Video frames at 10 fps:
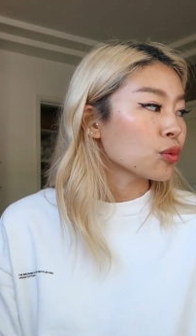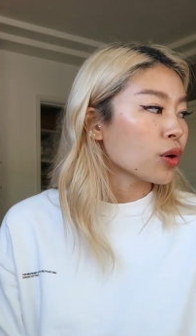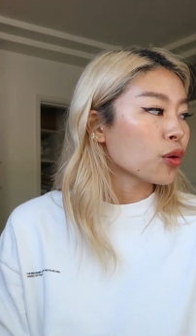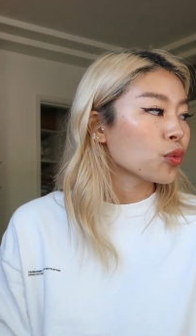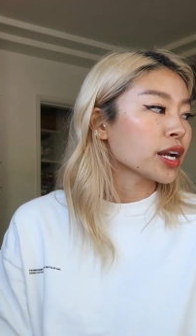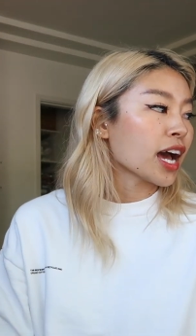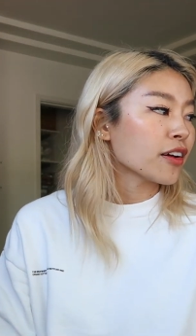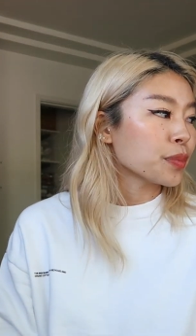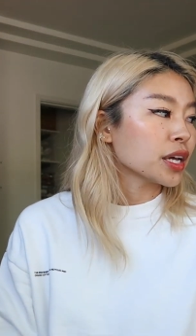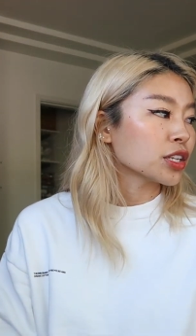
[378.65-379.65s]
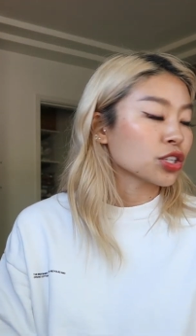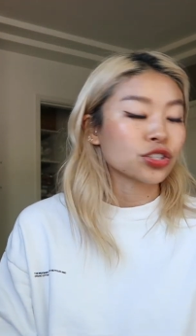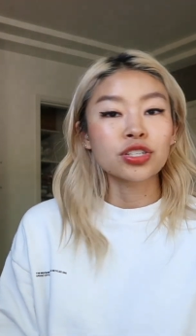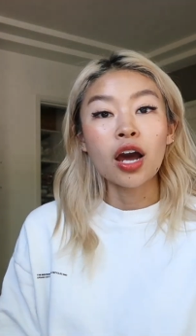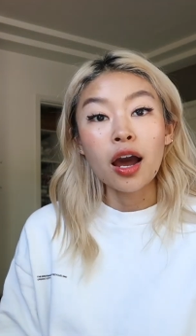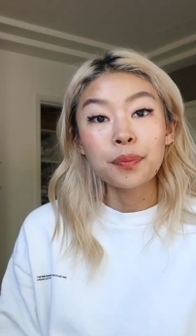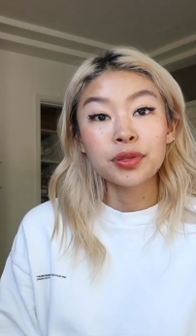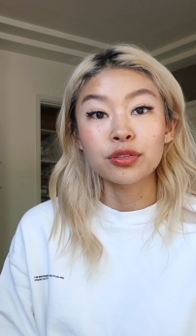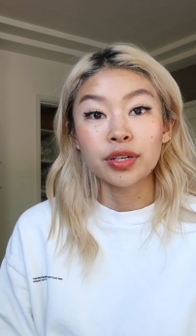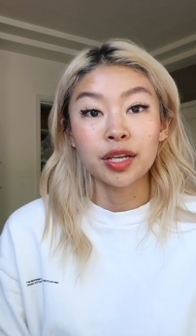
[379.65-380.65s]
what would have been your
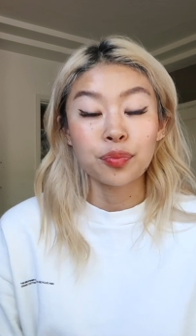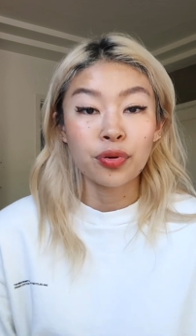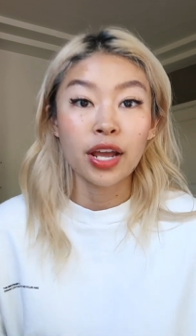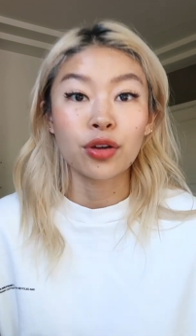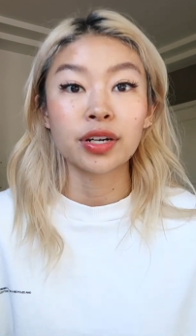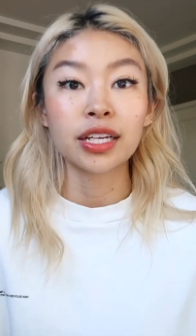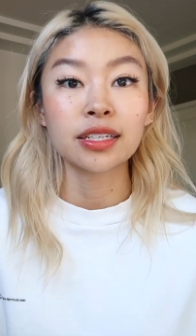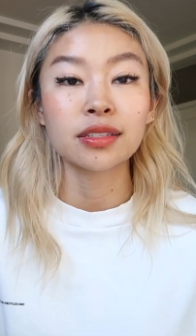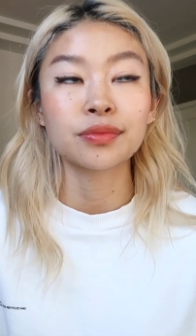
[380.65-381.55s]
top 3 priorities?